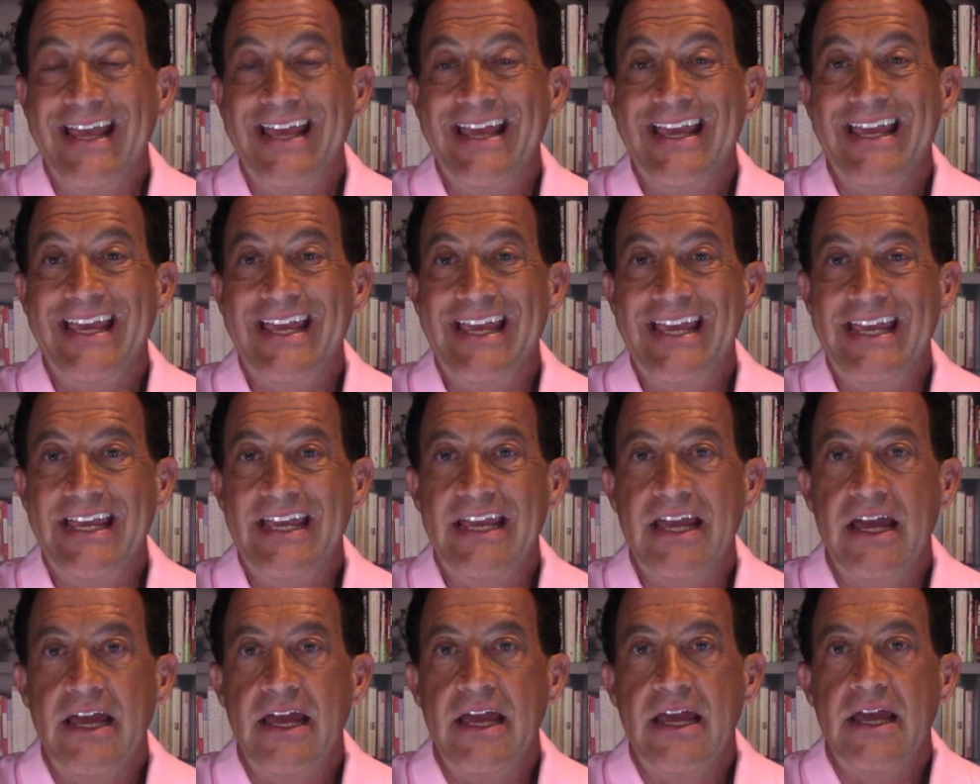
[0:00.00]

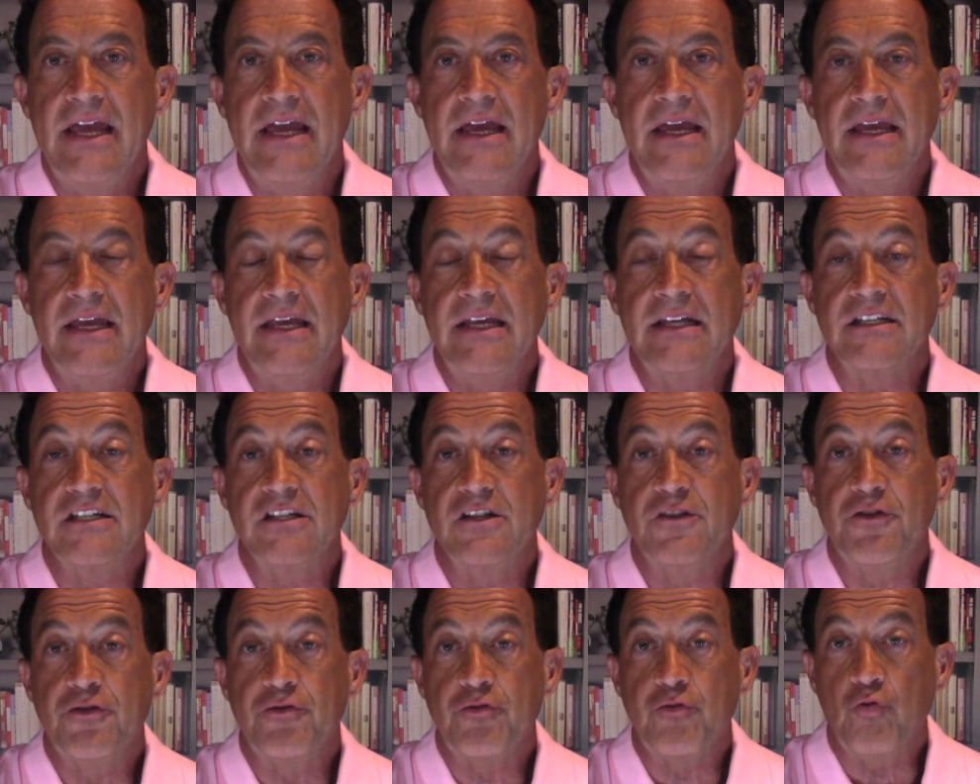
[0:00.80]
he is
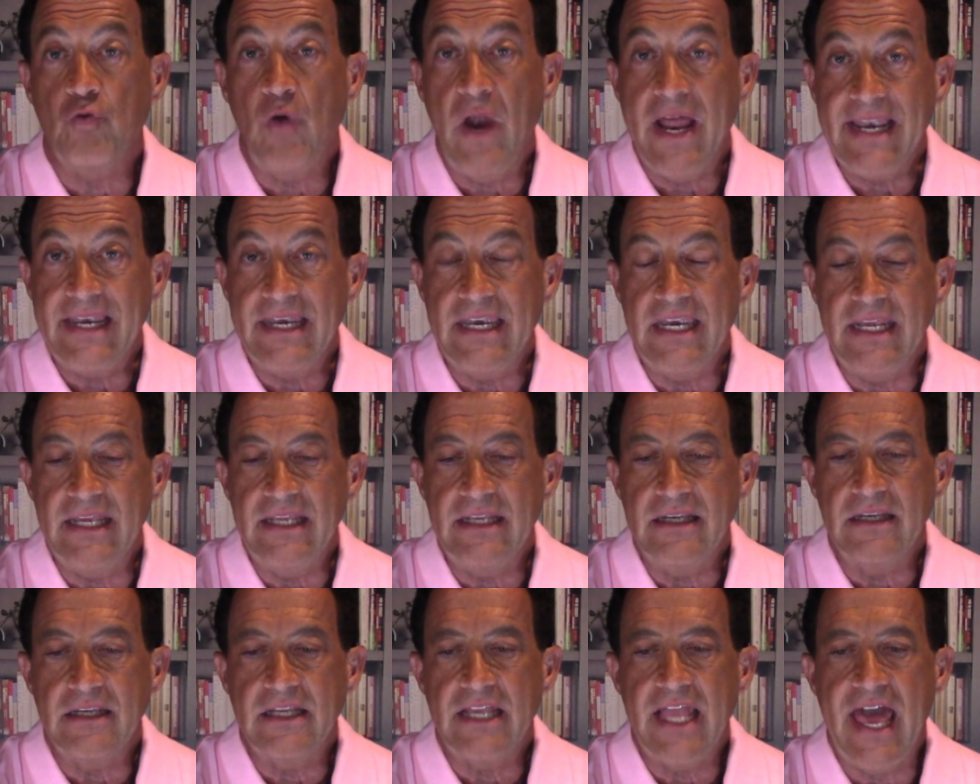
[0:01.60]

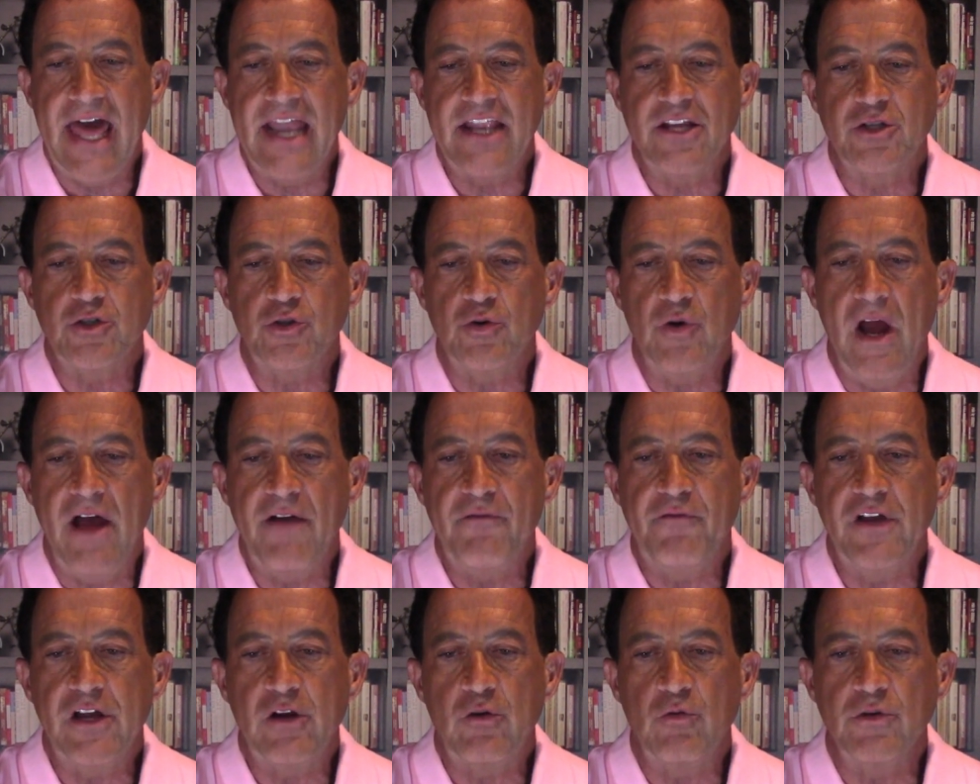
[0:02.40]
threatening
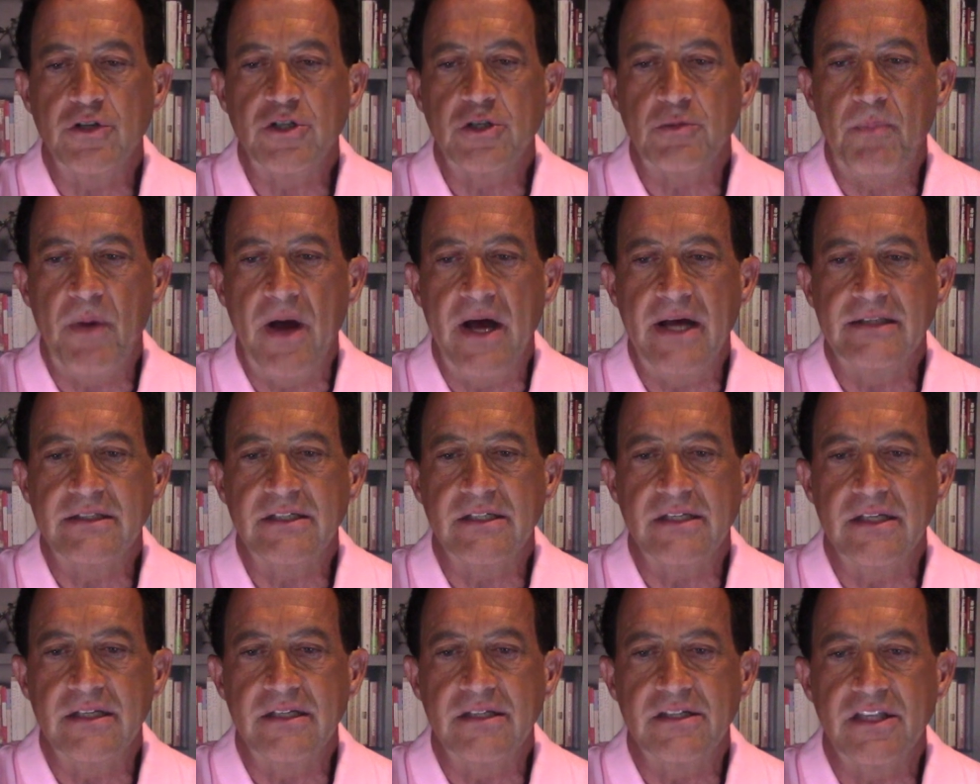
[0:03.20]
catastrophic
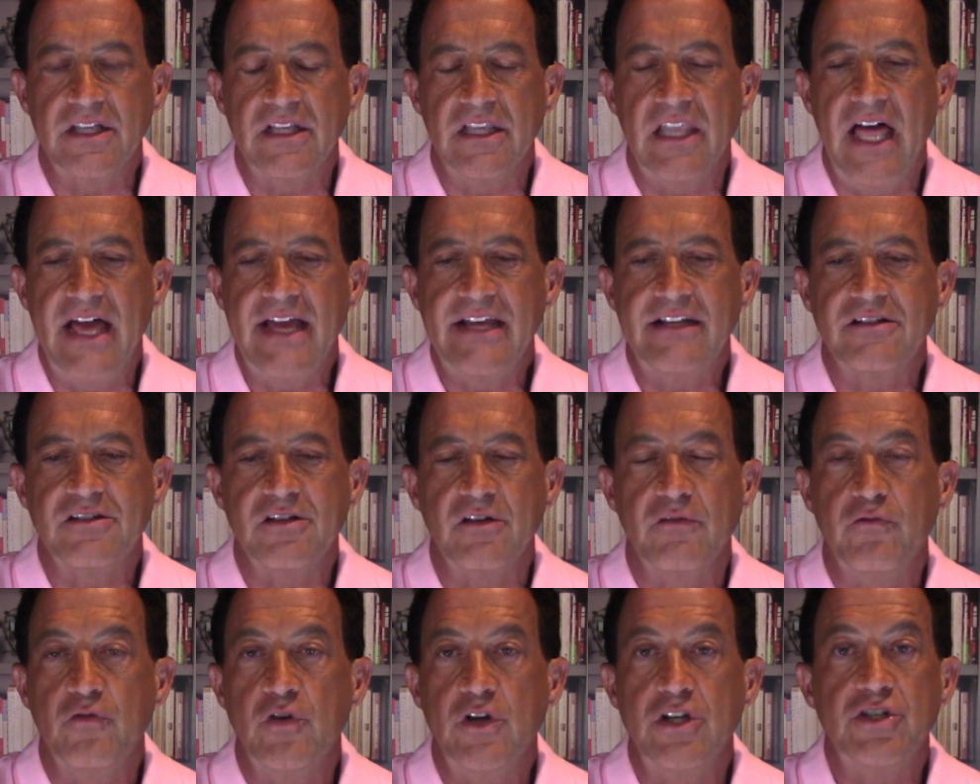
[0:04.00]
responses, the likes
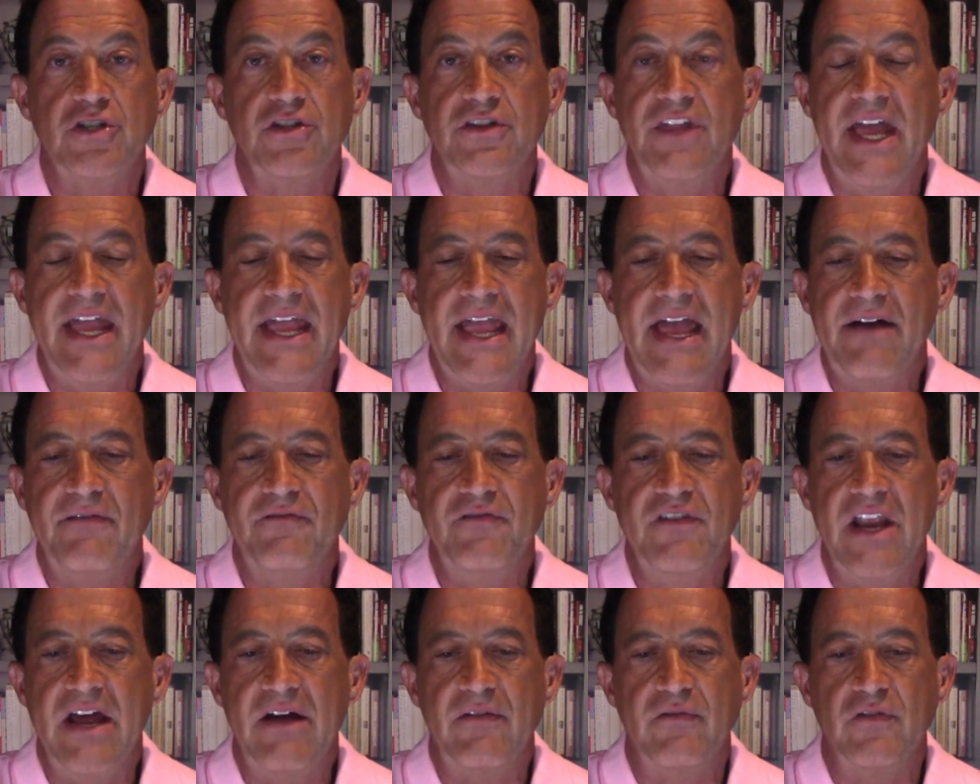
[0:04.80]
of which they have
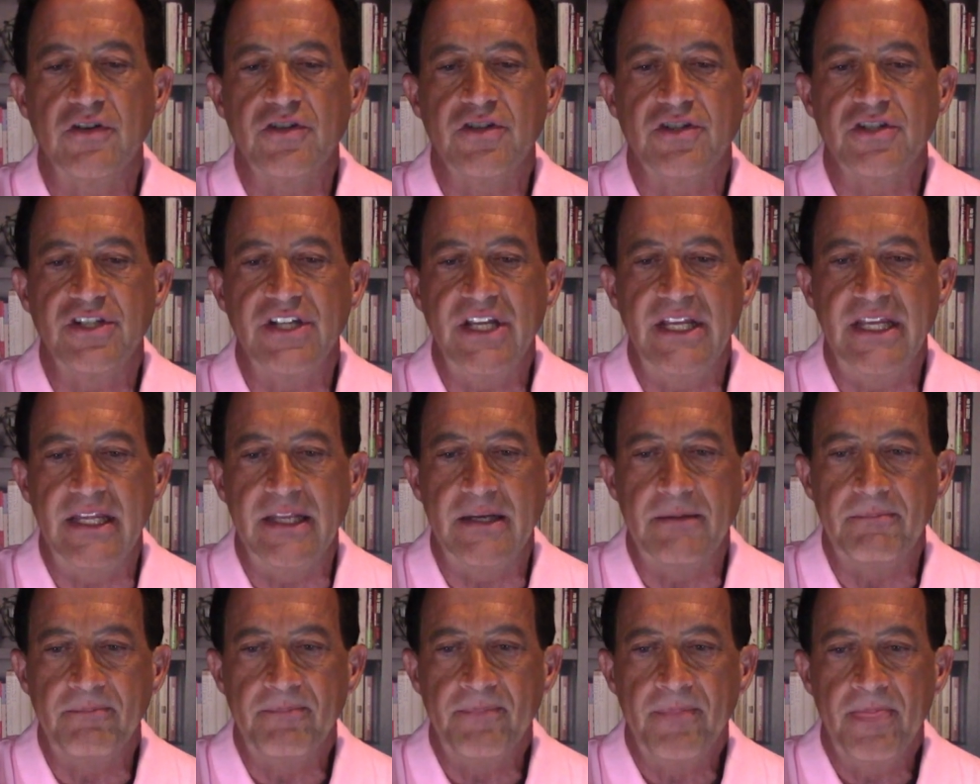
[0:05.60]
never
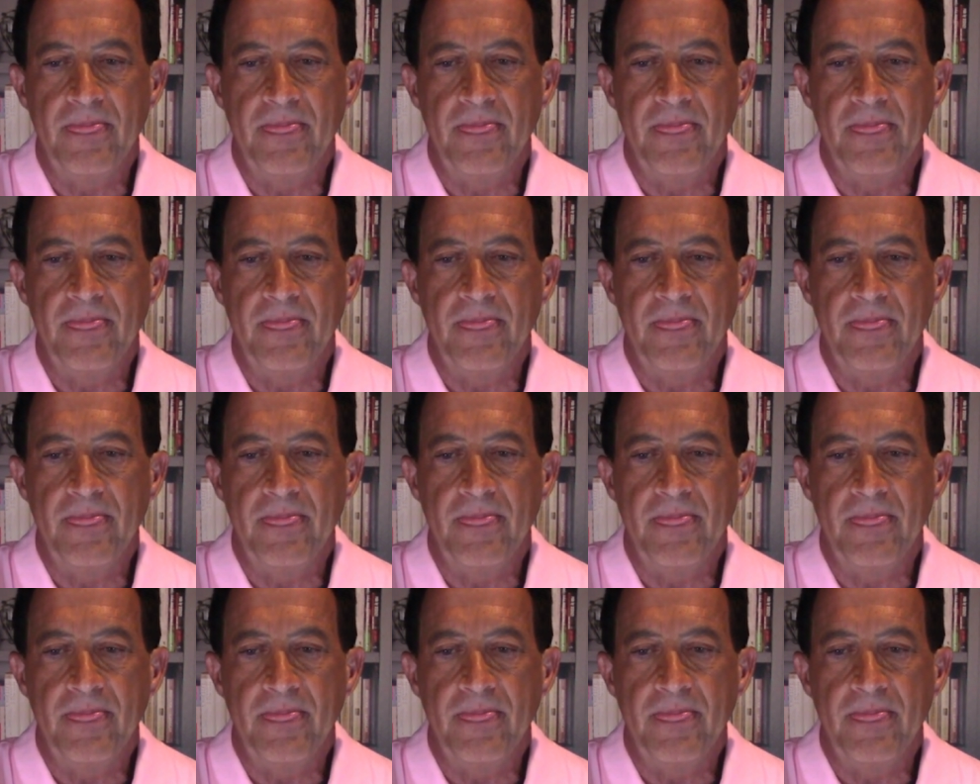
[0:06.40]
seen.